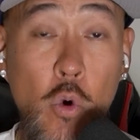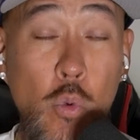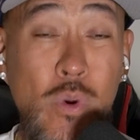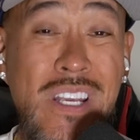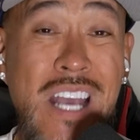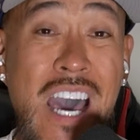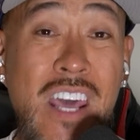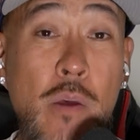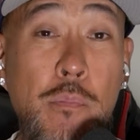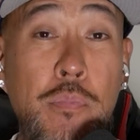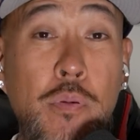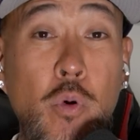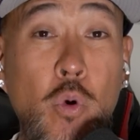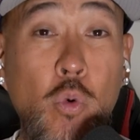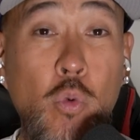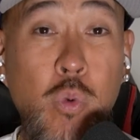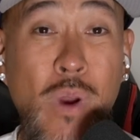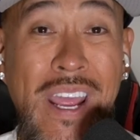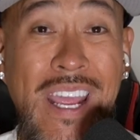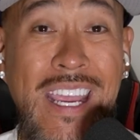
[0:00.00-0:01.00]
We got a
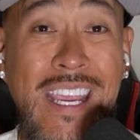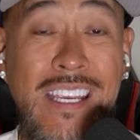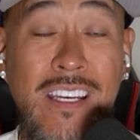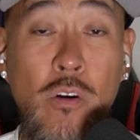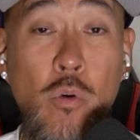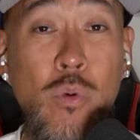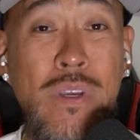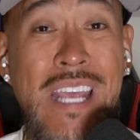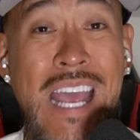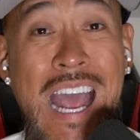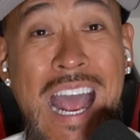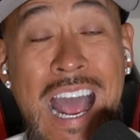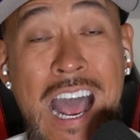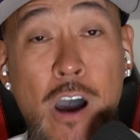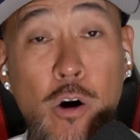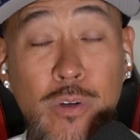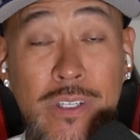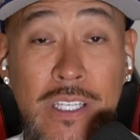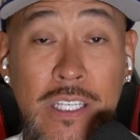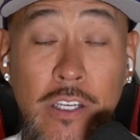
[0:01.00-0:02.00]
parade. We
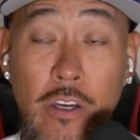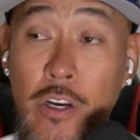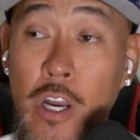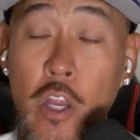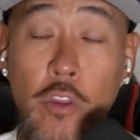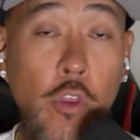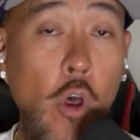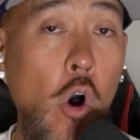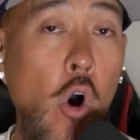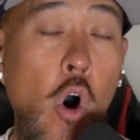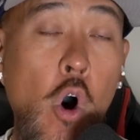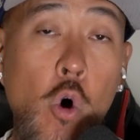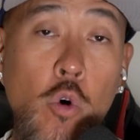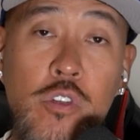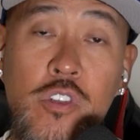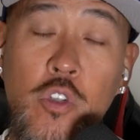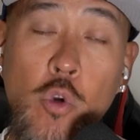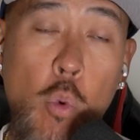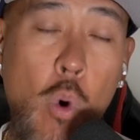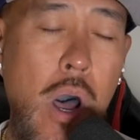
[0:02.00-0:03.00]
out here. The
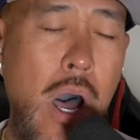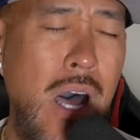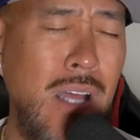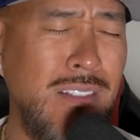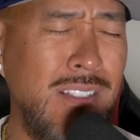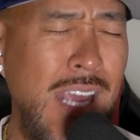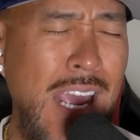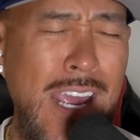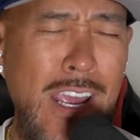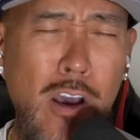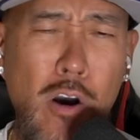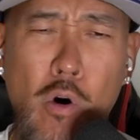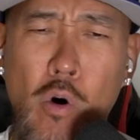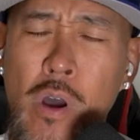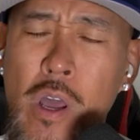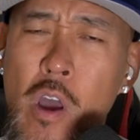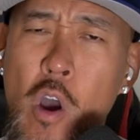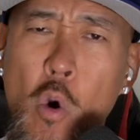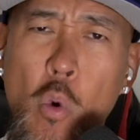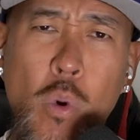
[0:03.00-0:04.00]
whole squad, Teo,
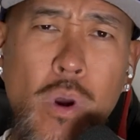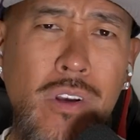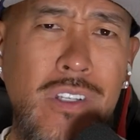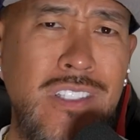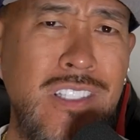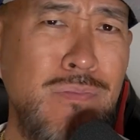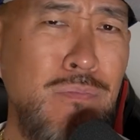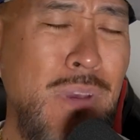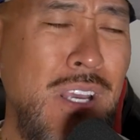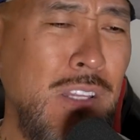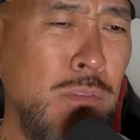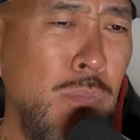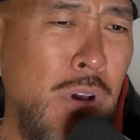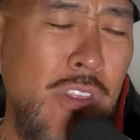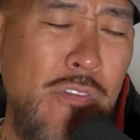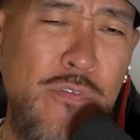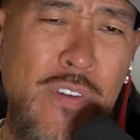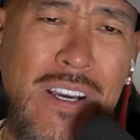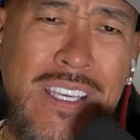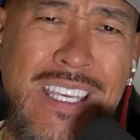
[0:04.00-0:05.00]
Will Smith,
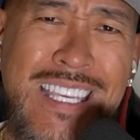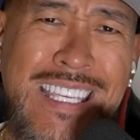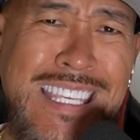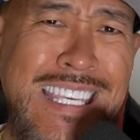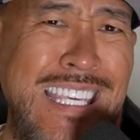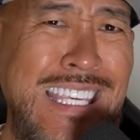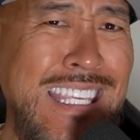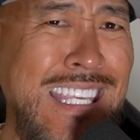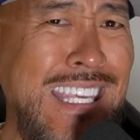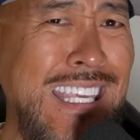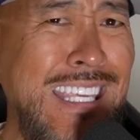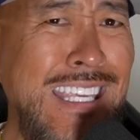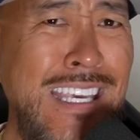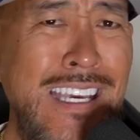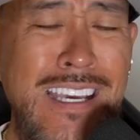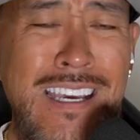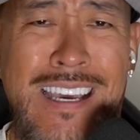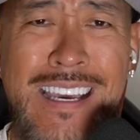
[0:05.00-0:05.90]
motherfucking Kiki.